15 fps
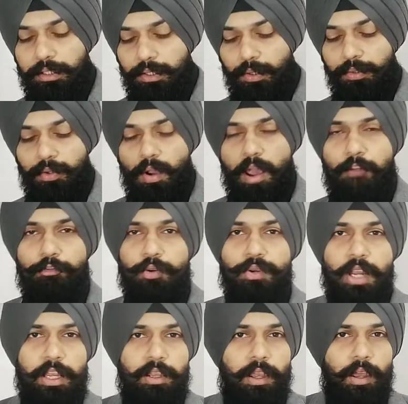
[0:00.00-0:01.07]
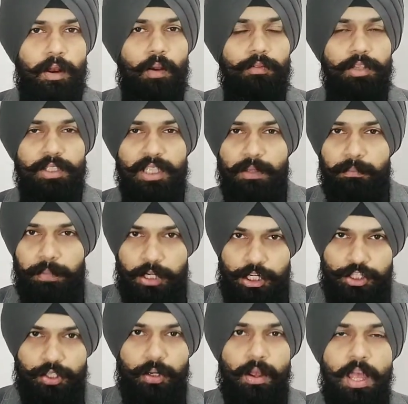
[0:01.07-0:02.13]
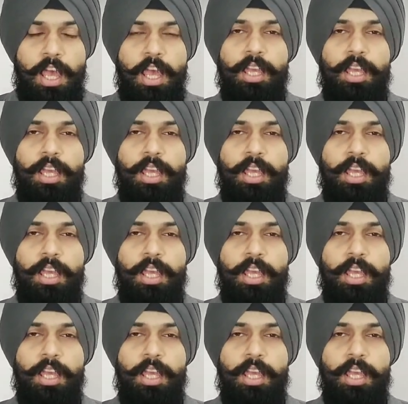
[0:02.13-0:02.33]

You have to take care of the temperature,